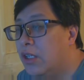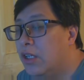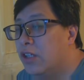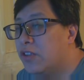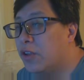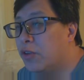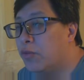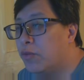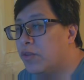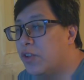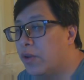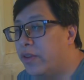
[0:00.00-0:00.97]
So
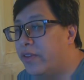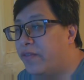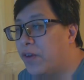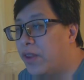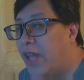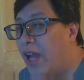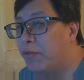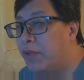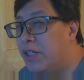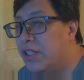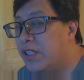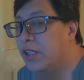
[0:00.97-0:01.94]
for that
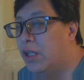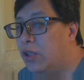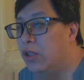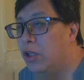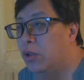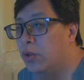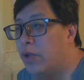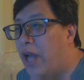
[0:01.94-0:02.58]
reason alone,